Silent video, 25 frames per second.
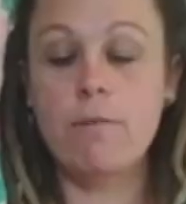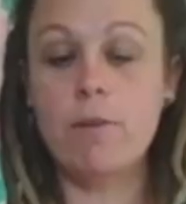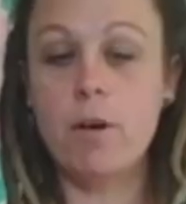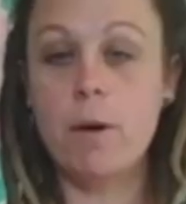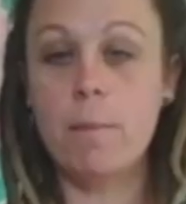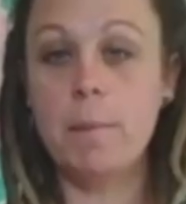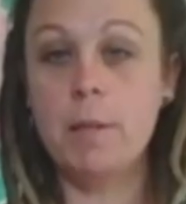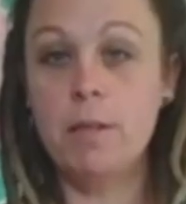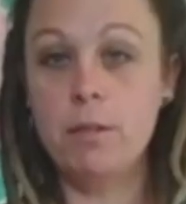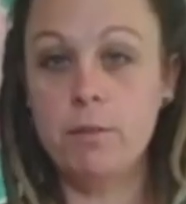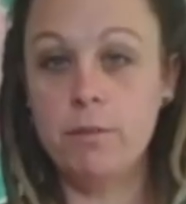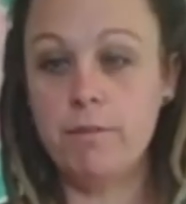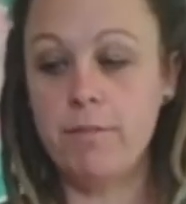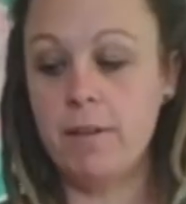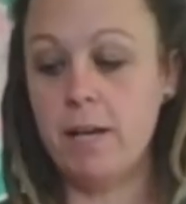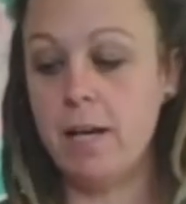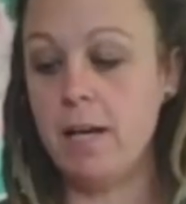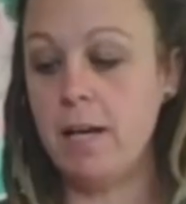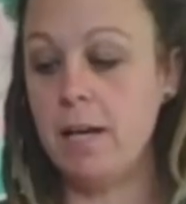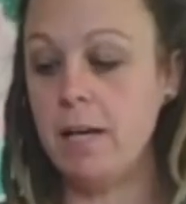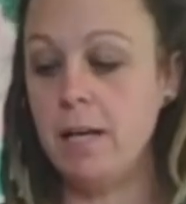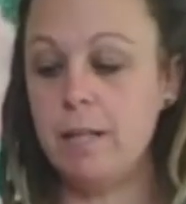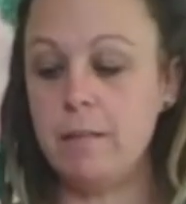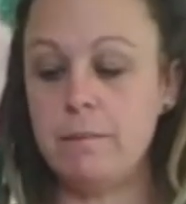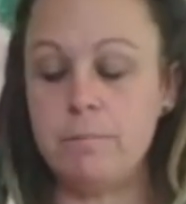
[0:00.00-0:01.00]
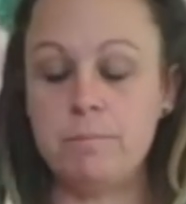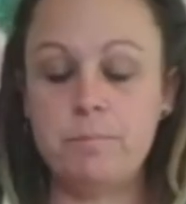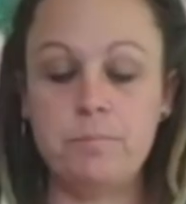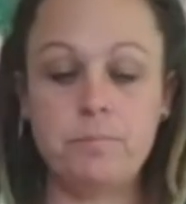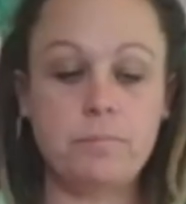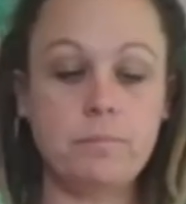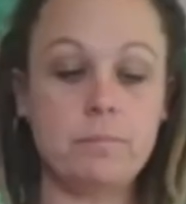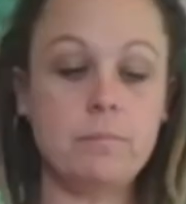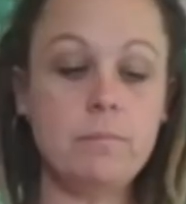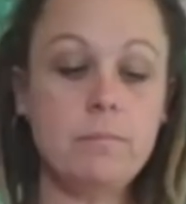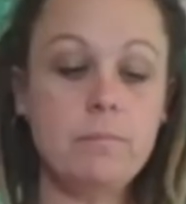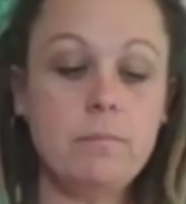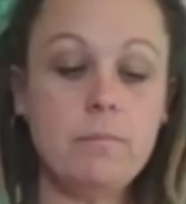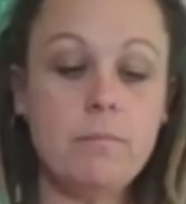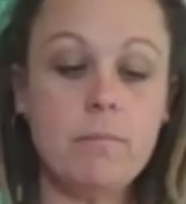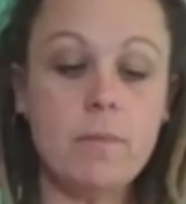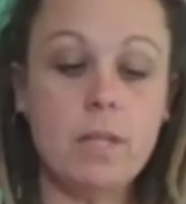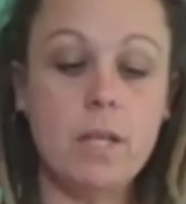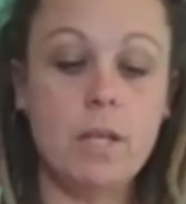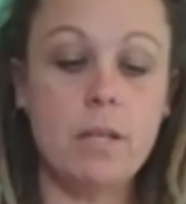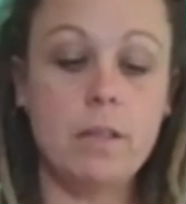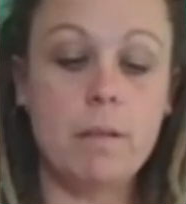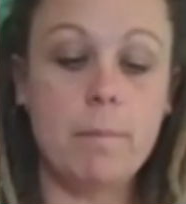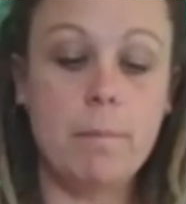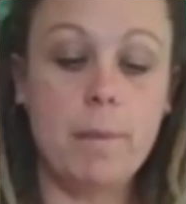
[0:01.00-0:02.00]
I've got my love heart
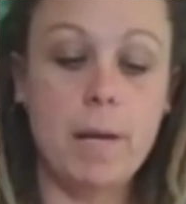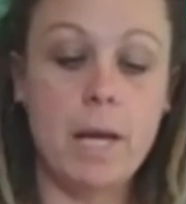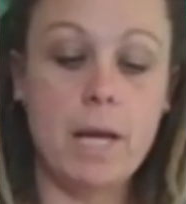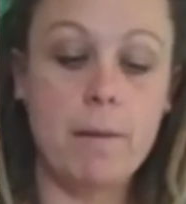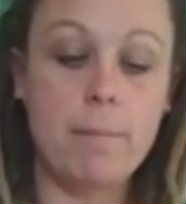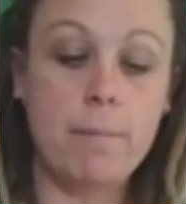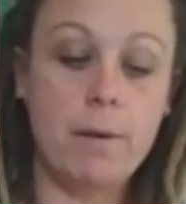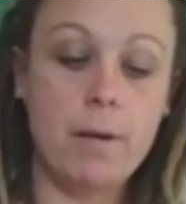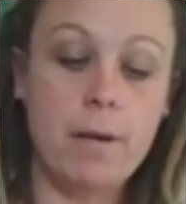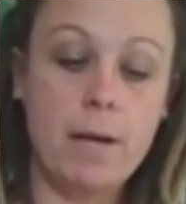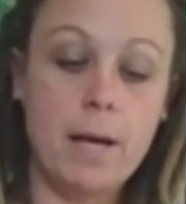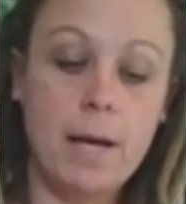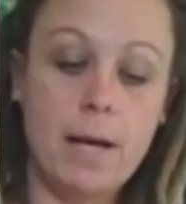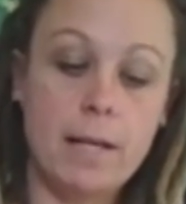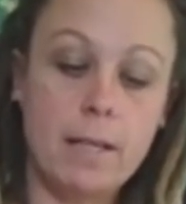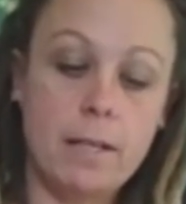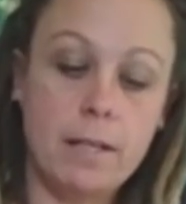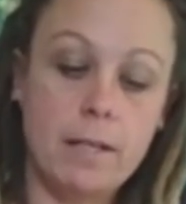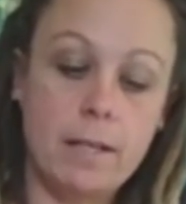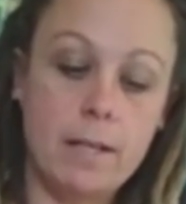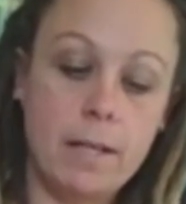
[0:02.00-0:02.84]
and the paper. I can